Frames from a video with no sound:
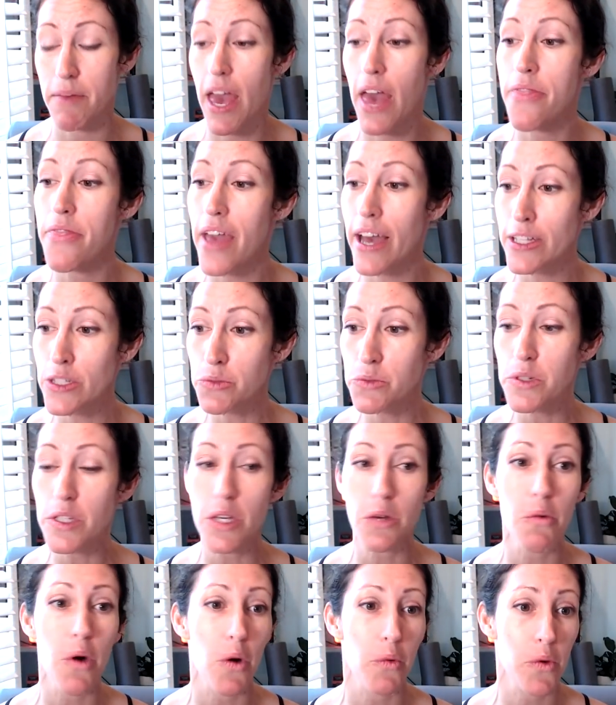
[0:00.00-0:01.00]
And that's really
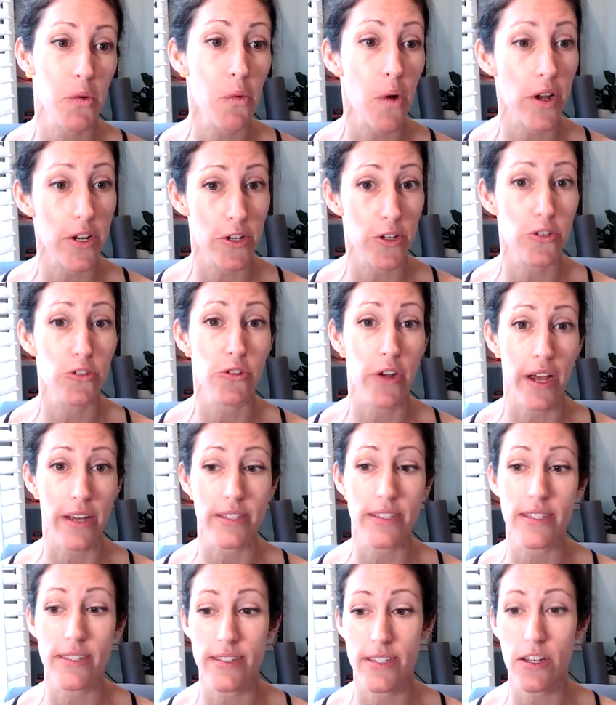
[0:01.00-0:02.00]
what we want to
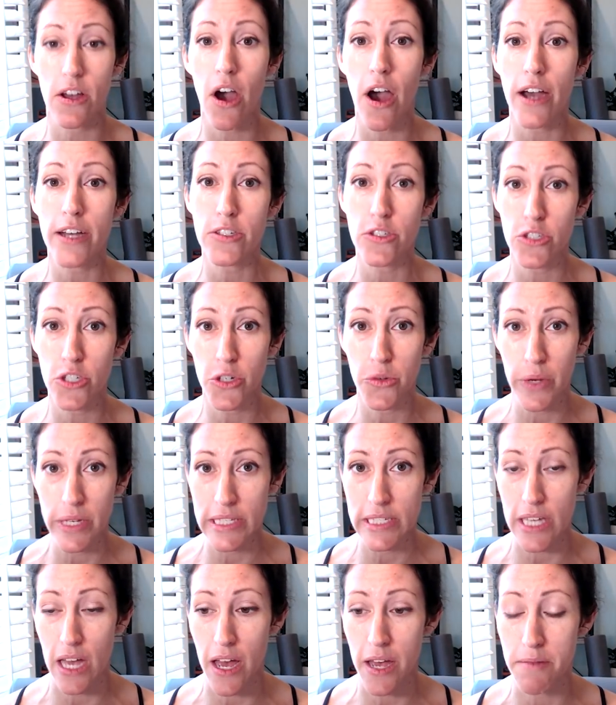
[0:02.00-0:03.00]
address is the COX2
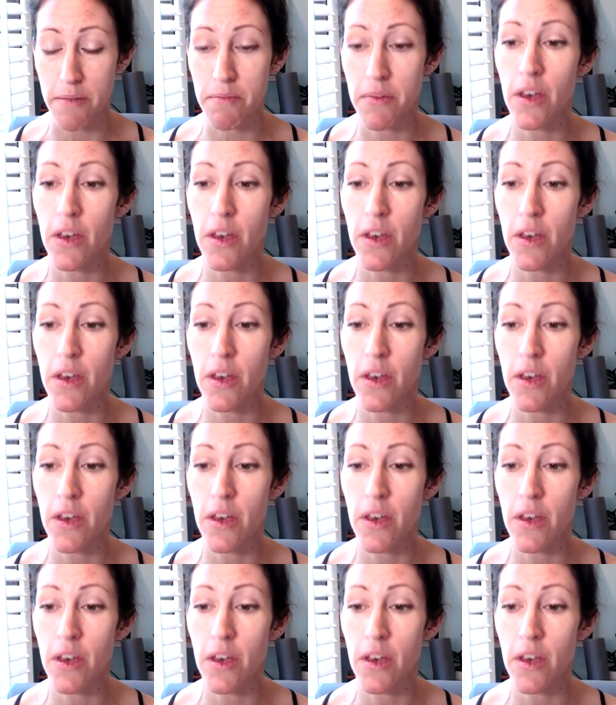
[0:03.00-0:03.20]
enzyme,